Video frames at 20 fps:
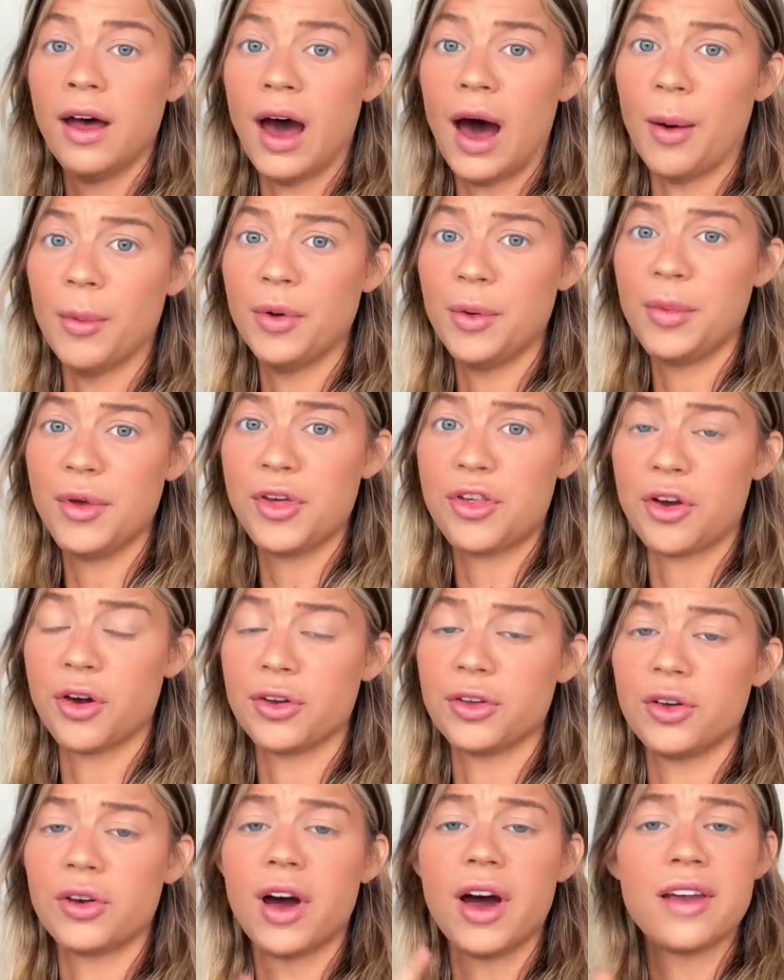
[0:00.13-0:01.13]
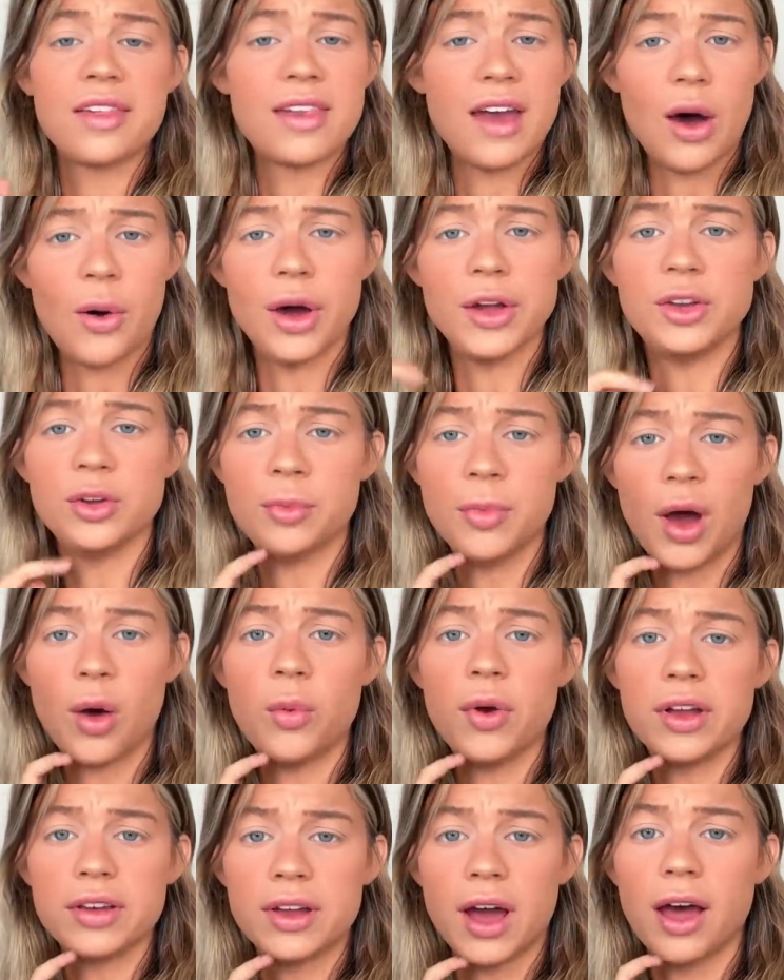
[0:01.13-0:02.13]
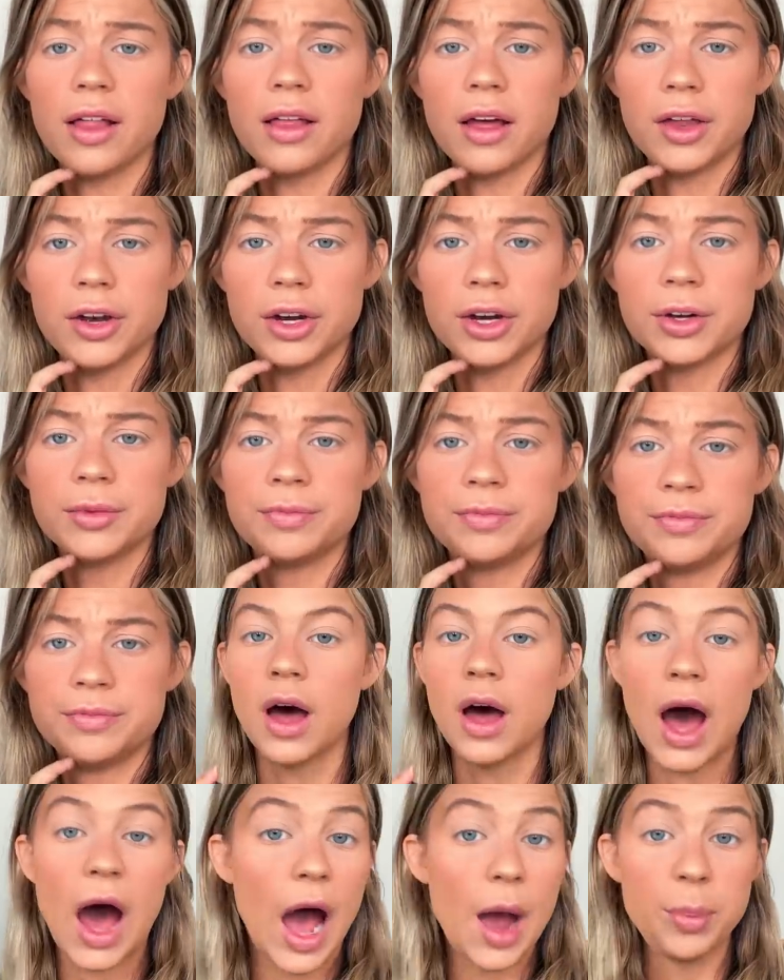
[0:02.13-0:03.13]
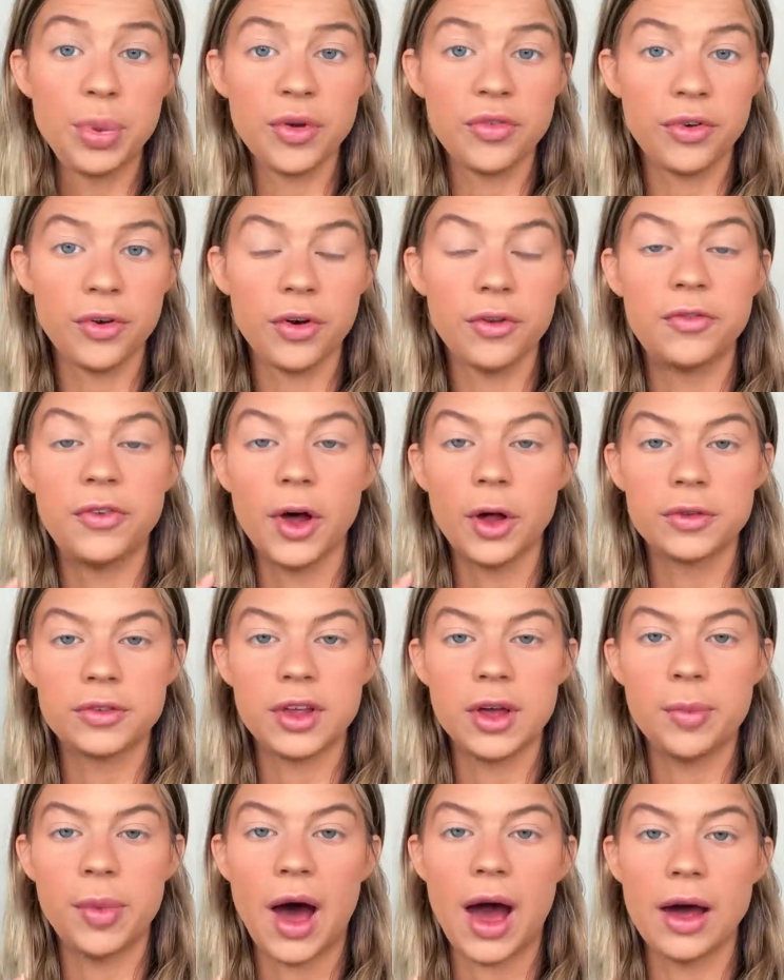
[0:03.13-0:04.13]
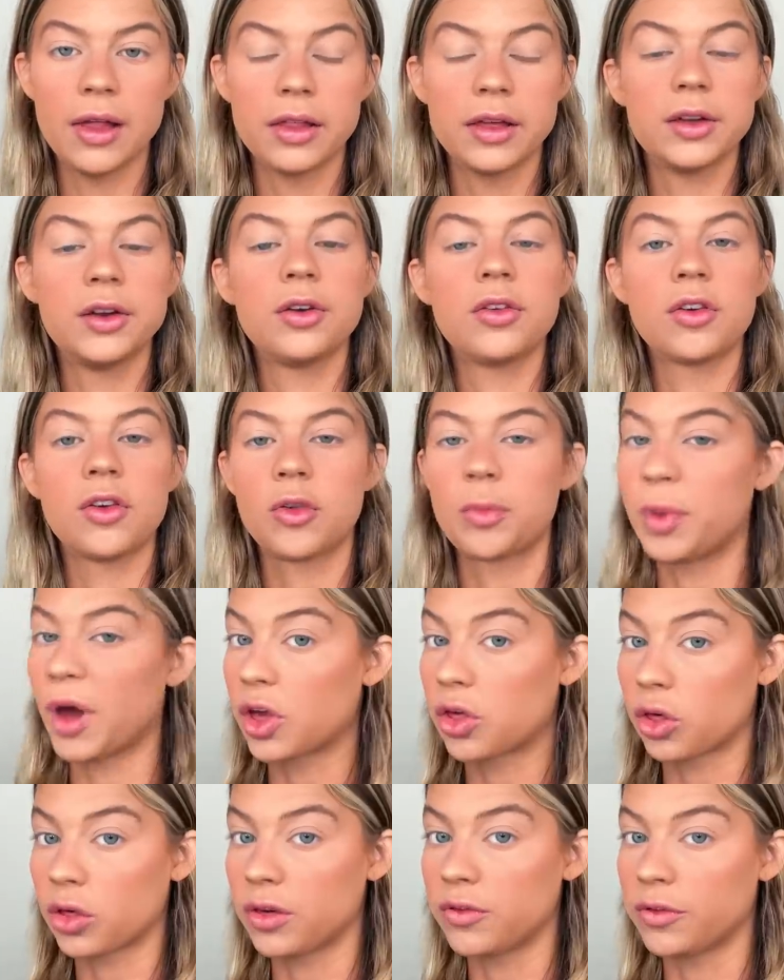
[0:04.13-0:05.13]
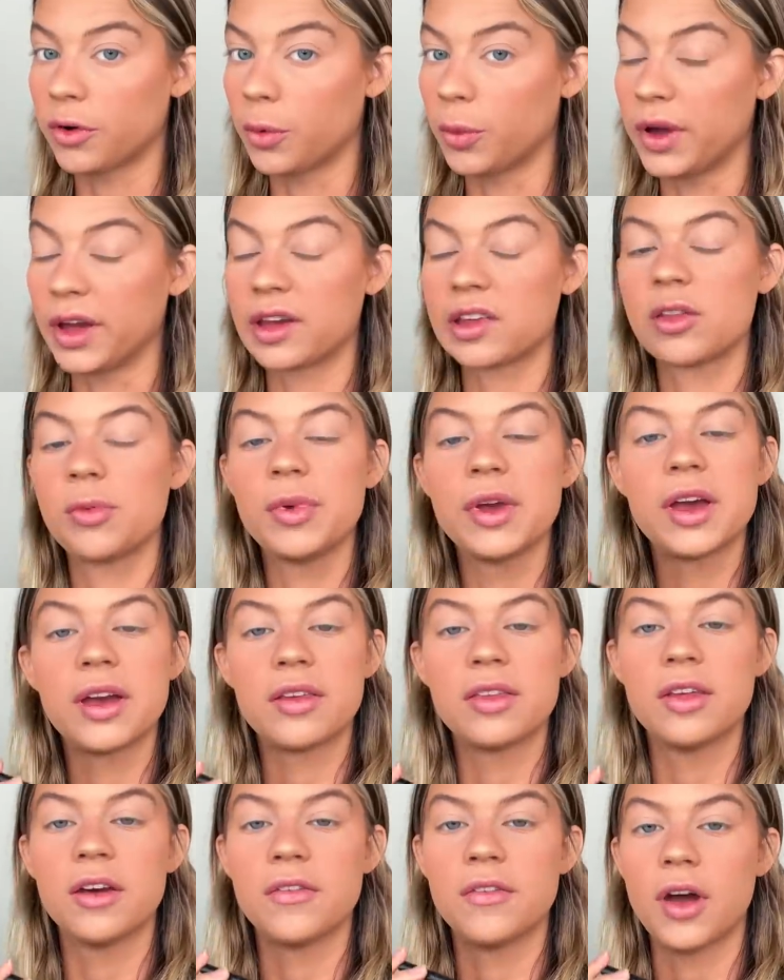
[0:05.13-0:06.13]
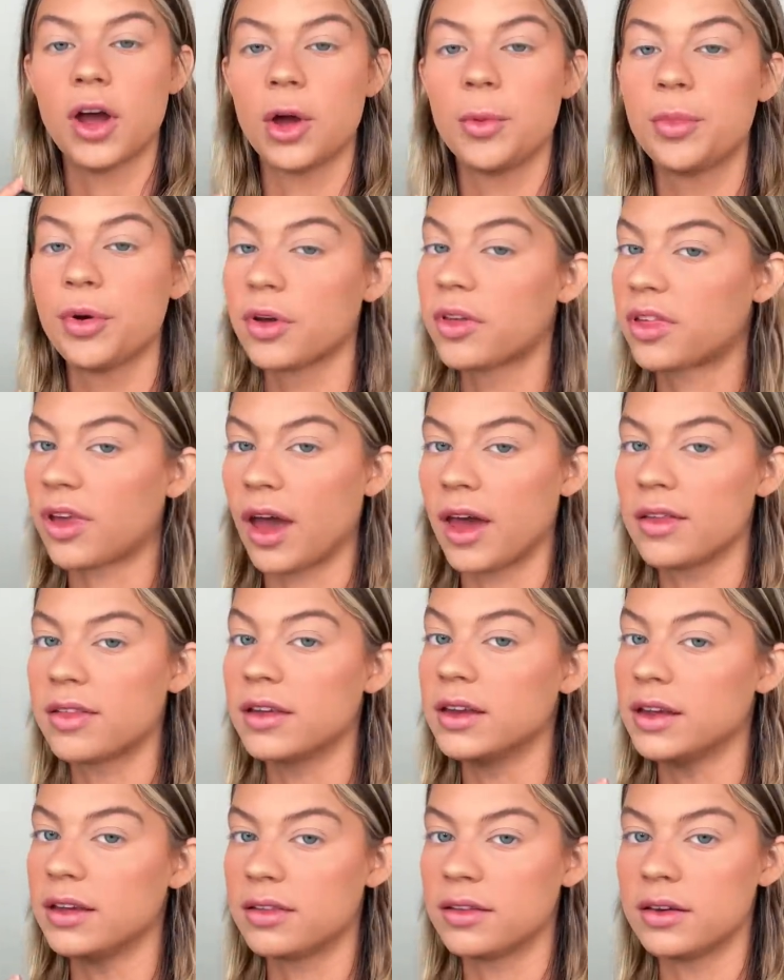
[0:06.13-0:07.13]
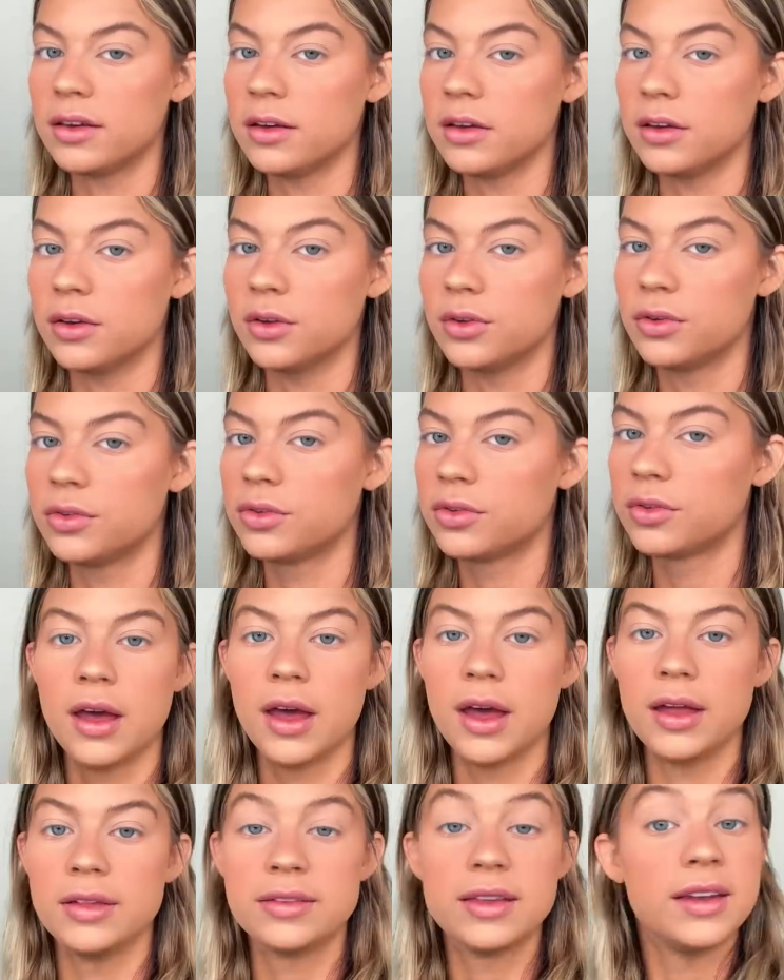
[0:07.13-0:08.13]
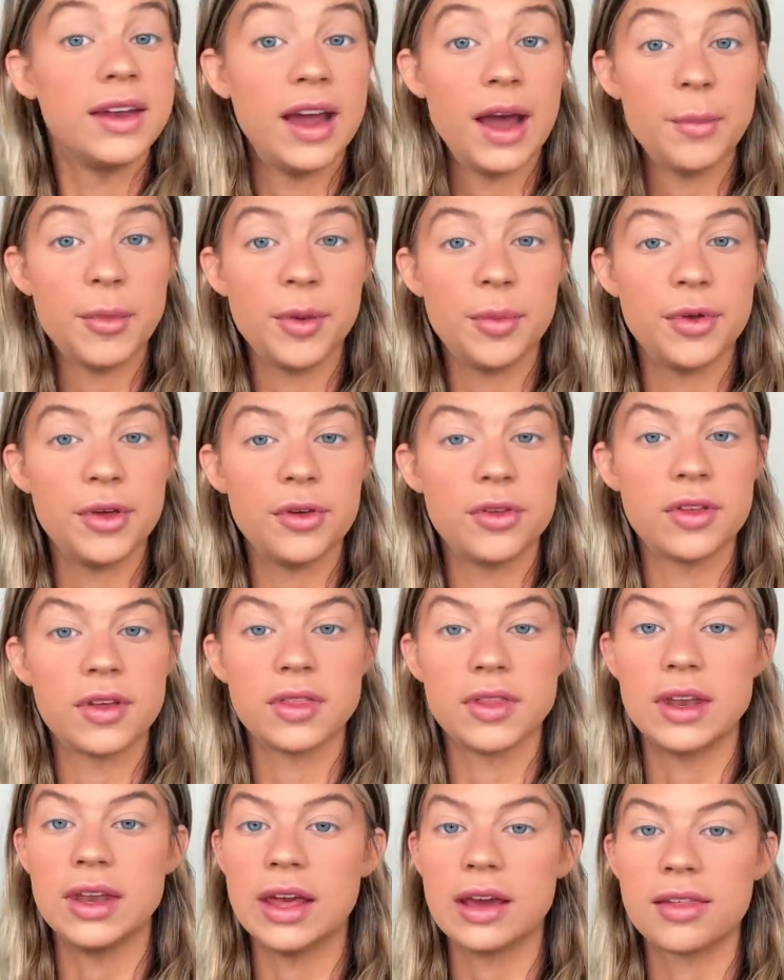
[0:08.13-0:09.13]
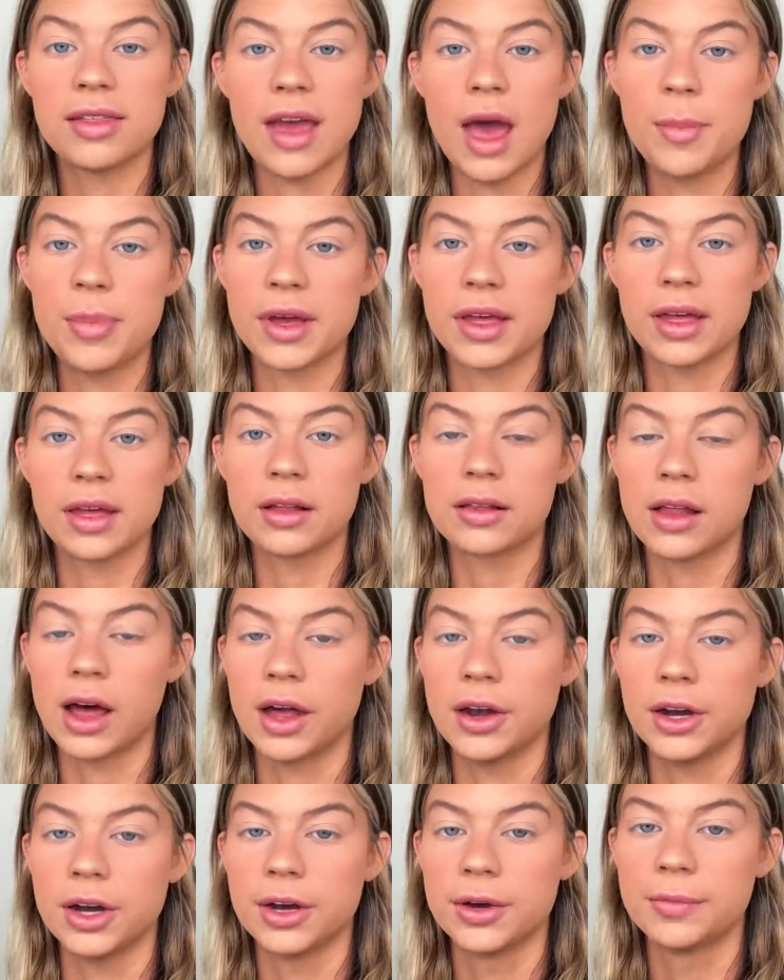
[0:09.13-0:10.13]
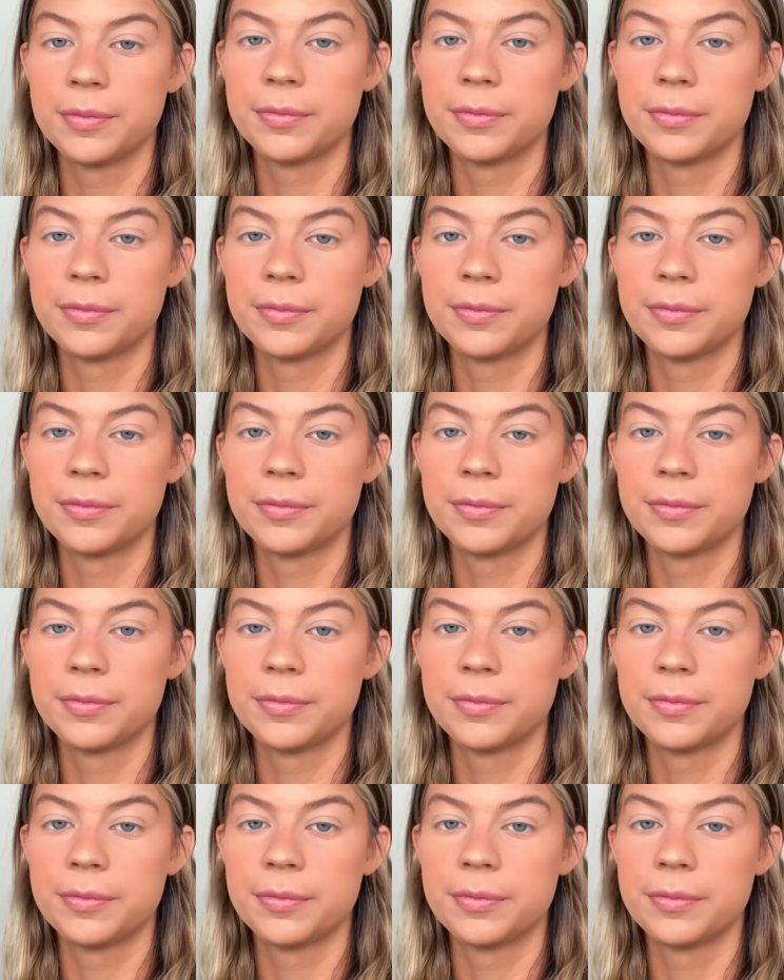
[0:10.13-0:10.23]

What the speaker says: I'm going to be showing you guys how I do my winged eyeliner. I prefer felt tip eyeliners, especially for wings, because they're very precise and easy to use. And today I'm going to be using the NYX Epic Ink Liner.